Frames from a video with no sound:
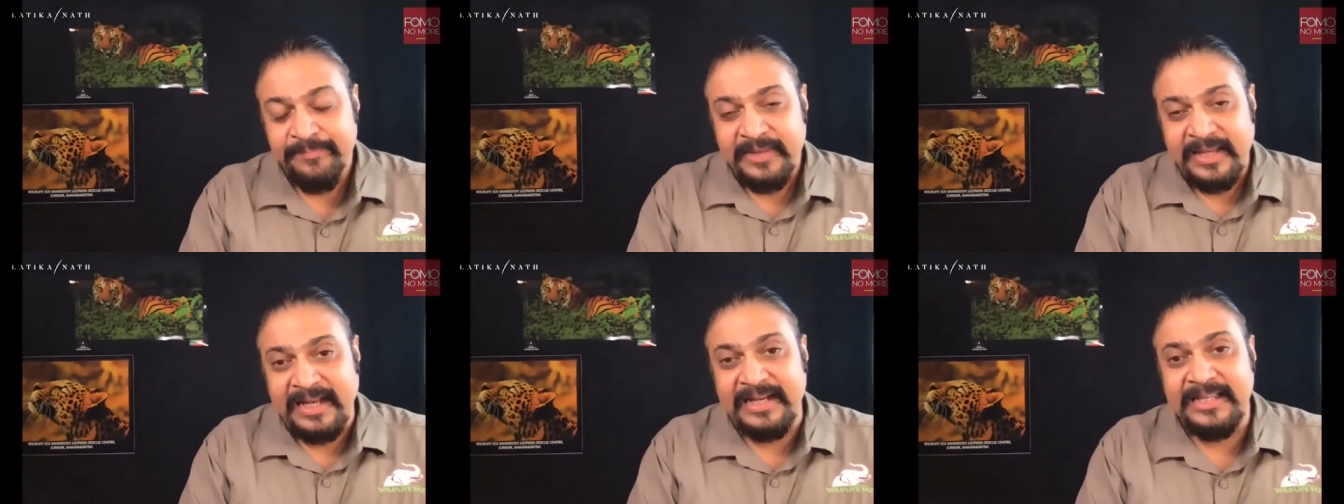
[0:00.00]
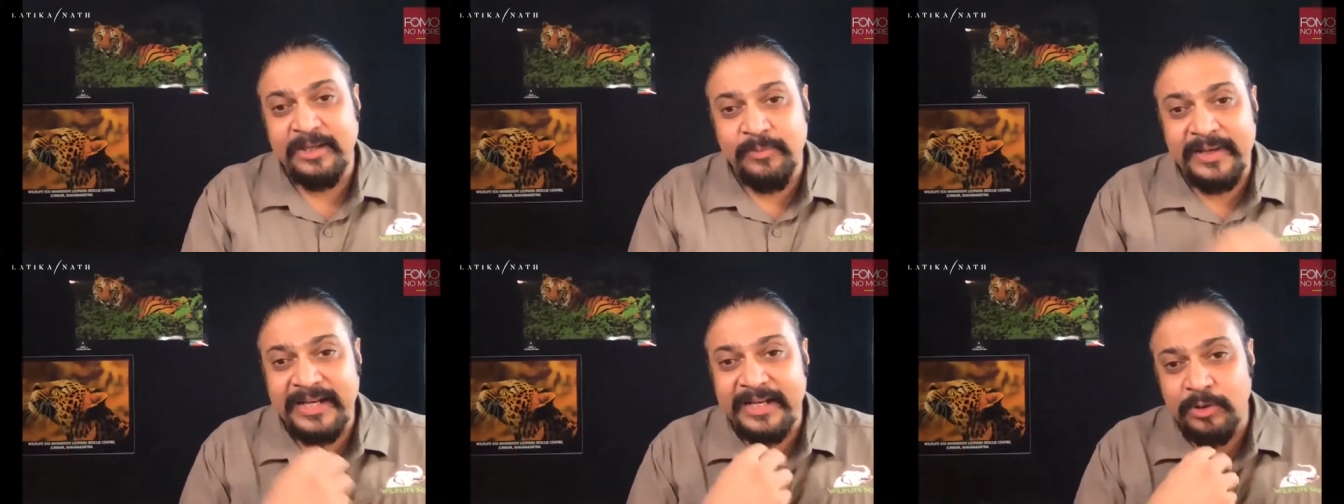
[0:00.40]
And I
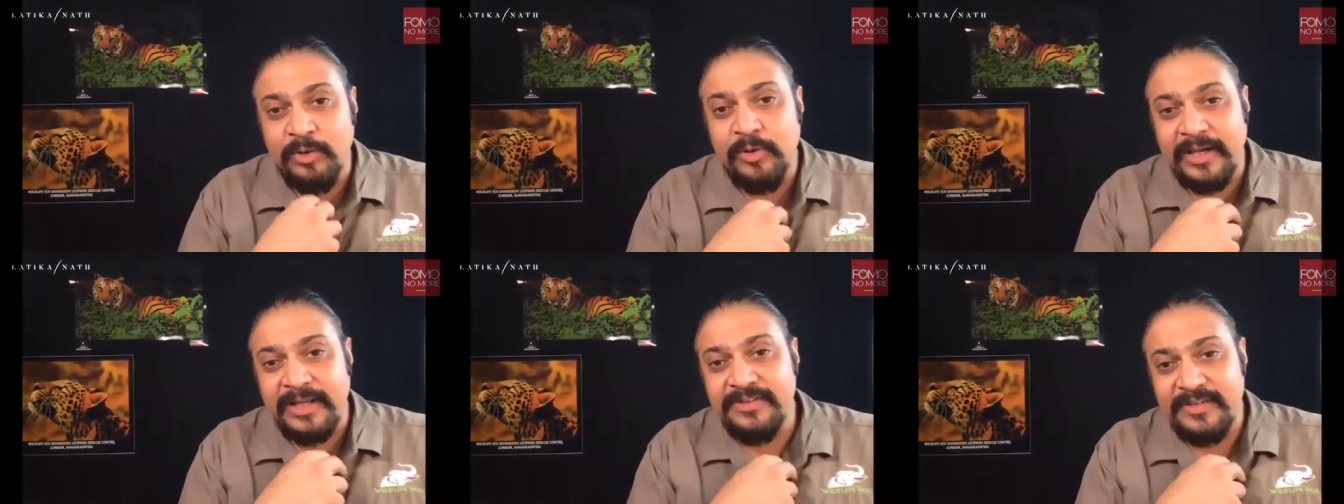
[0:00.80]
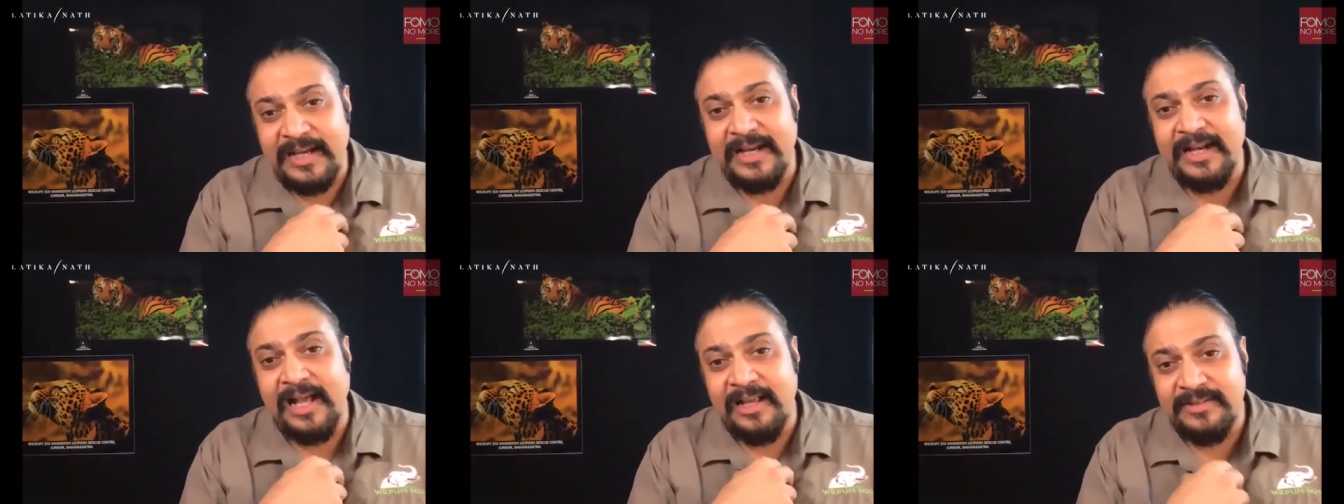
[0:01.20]
think we need to look
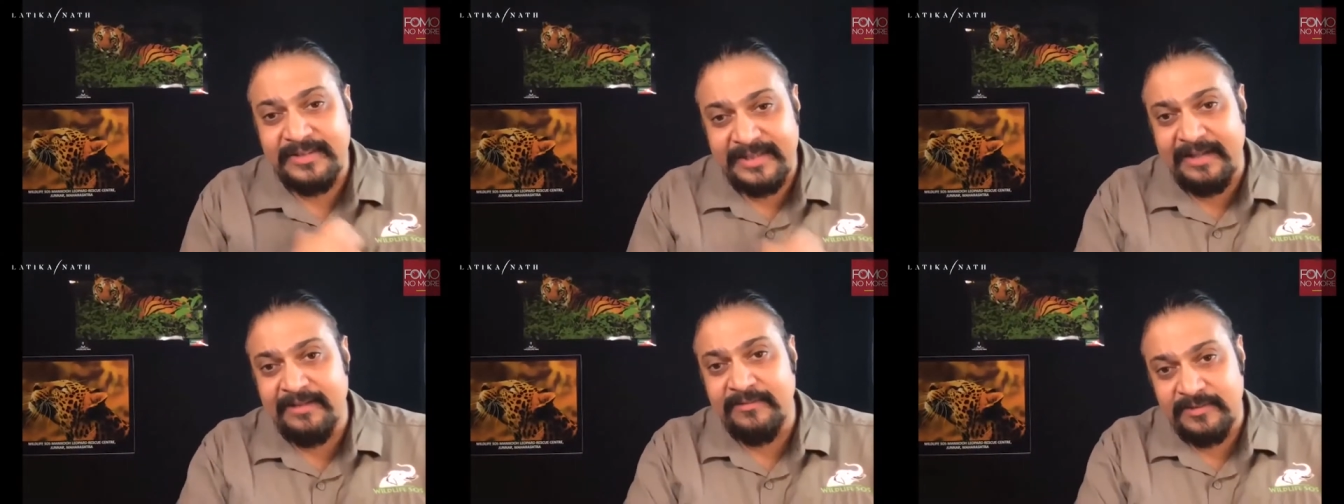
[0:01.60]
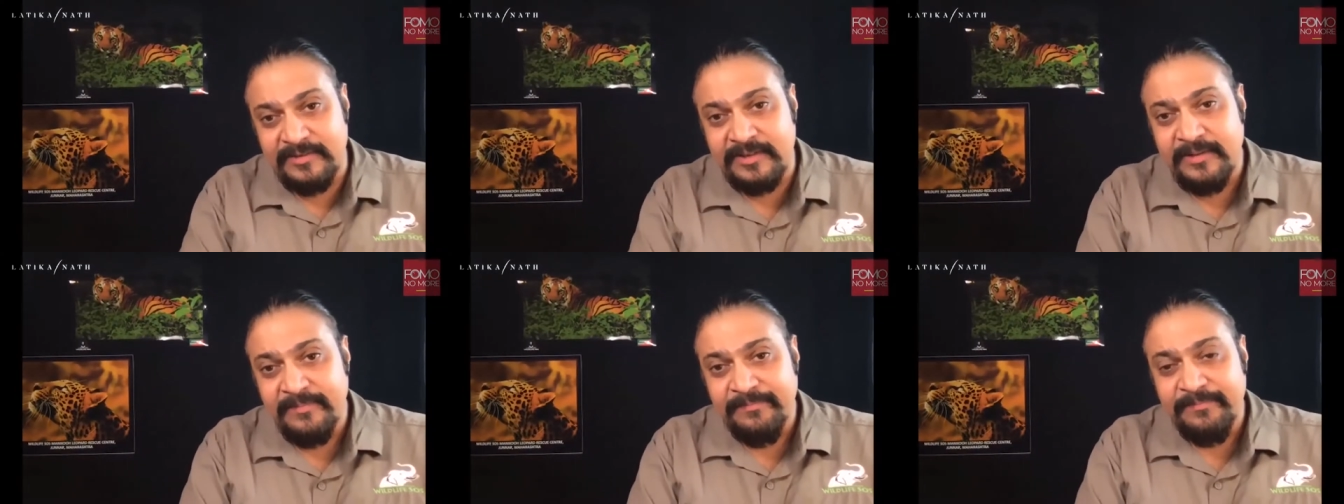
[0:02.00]
inside
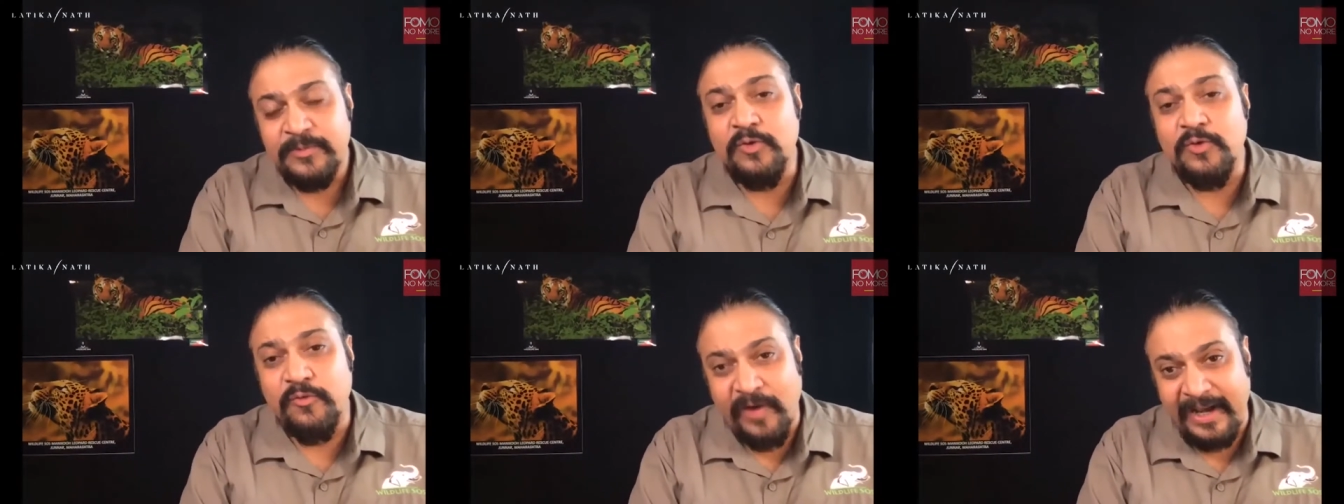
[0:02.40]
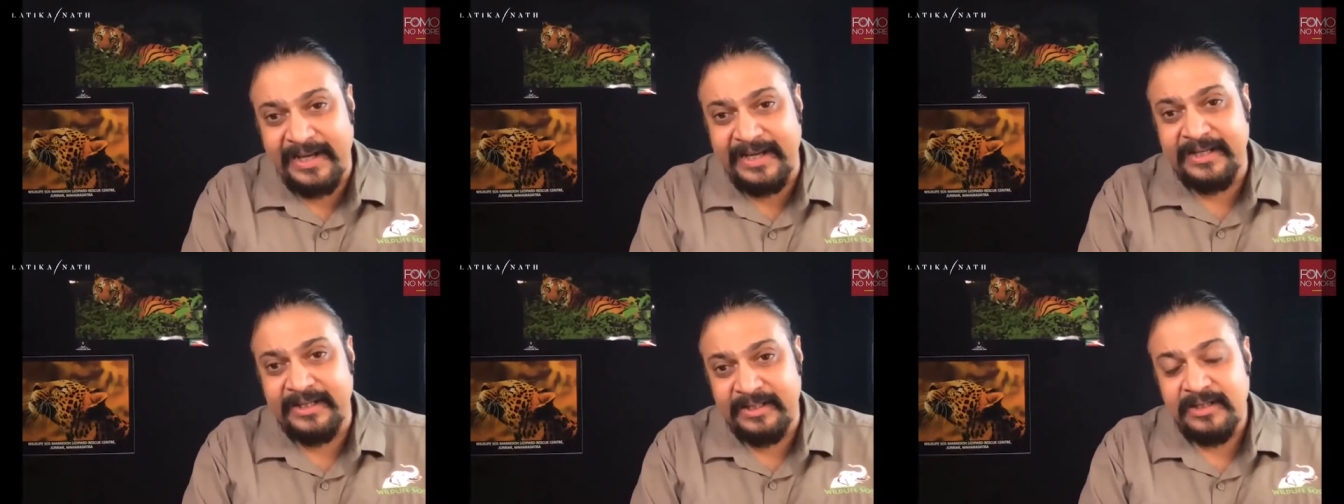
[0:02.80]
ourselves to
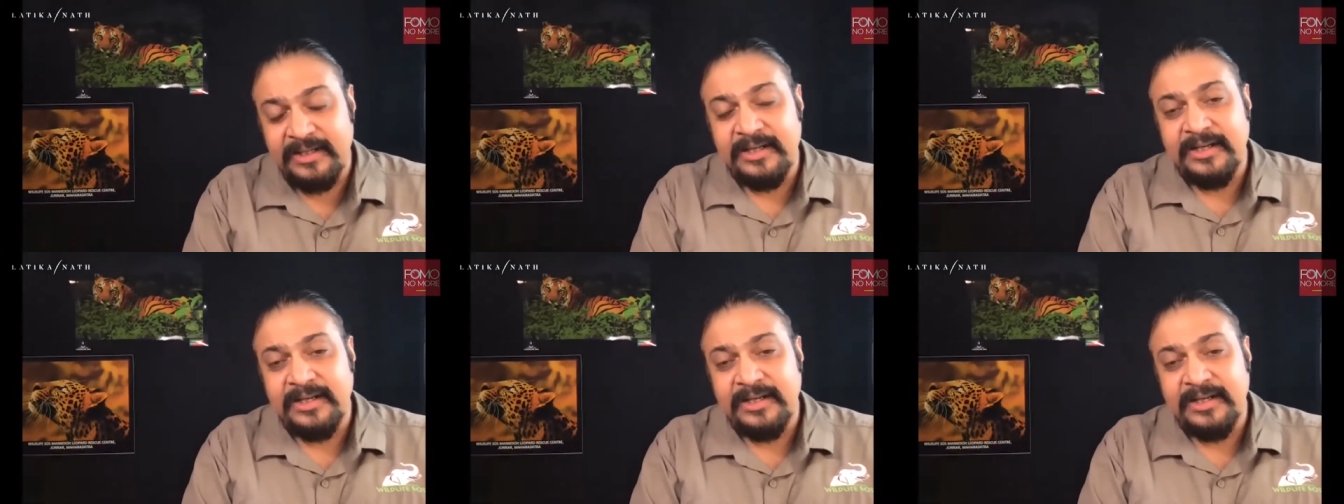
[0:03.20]
find